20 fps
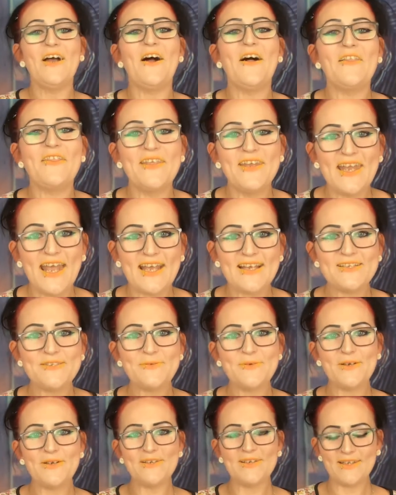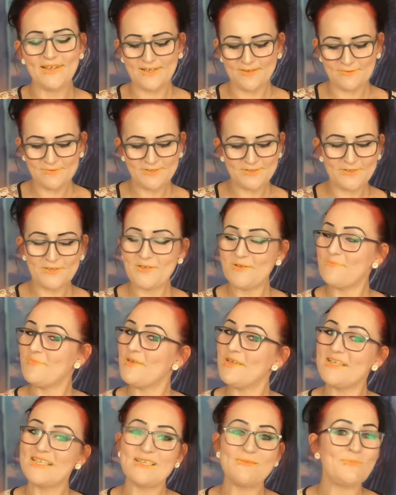on the next one. It's going to
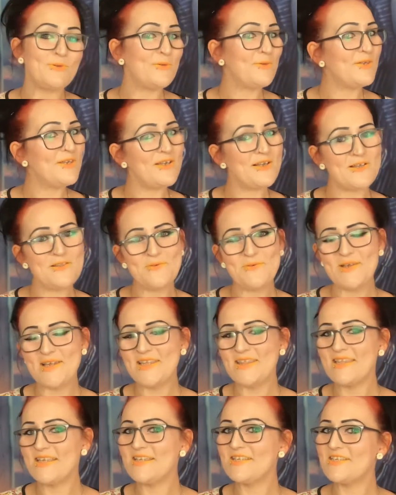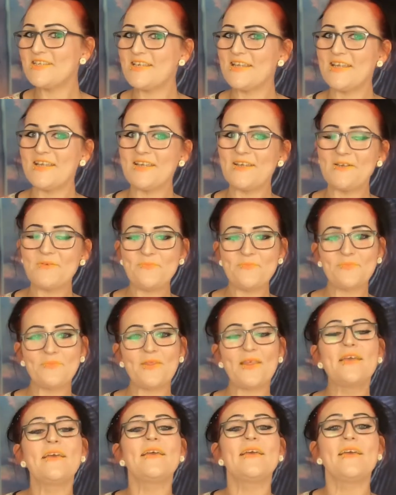be a spooky Halloween this year.
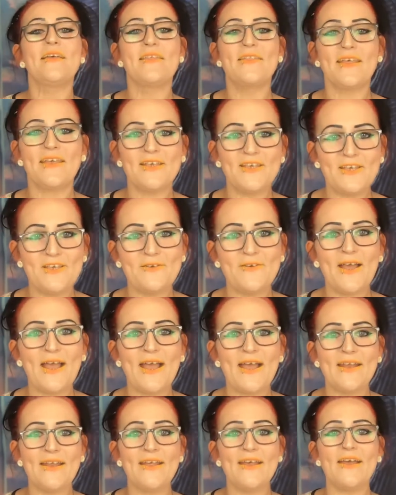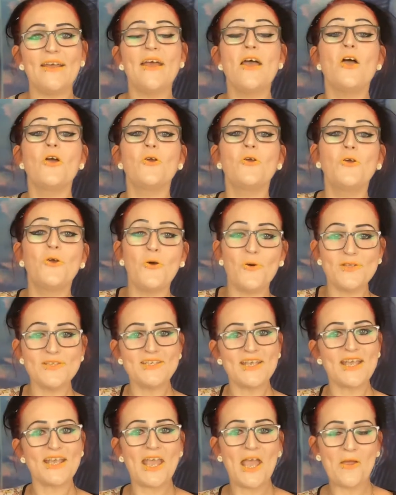Thank you, Hannah. Go and
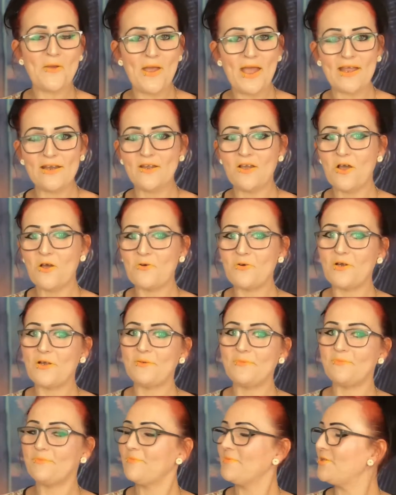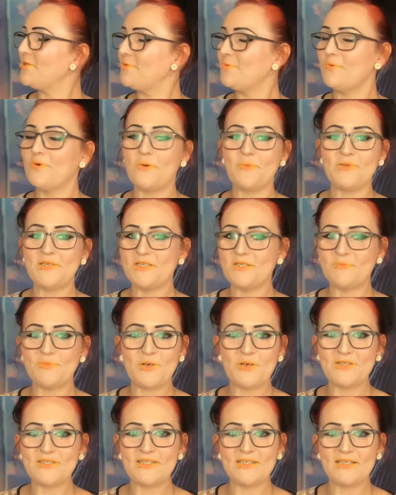check out Hannah Horror. What were
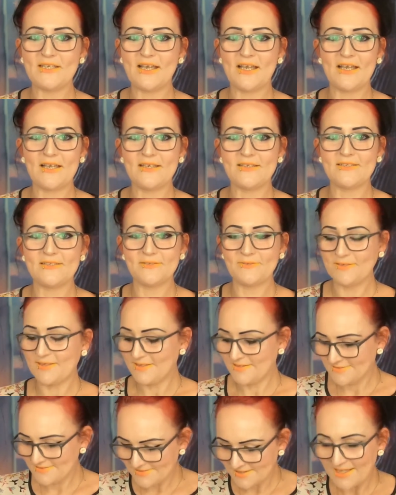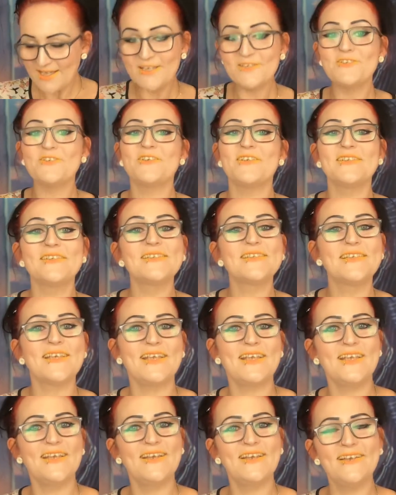disappointed, guys, as you can
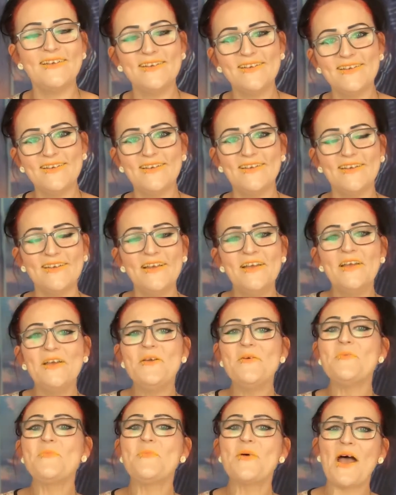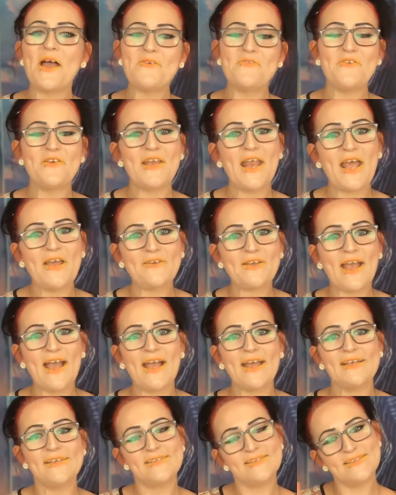see. Bye for now,
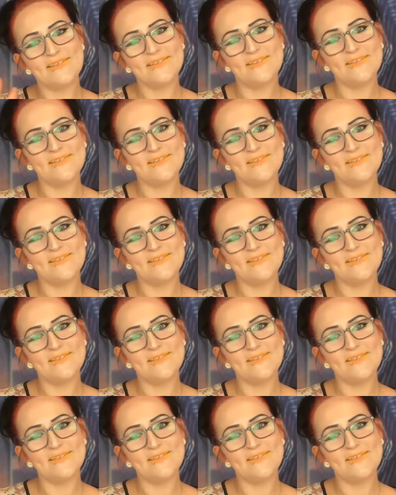guys.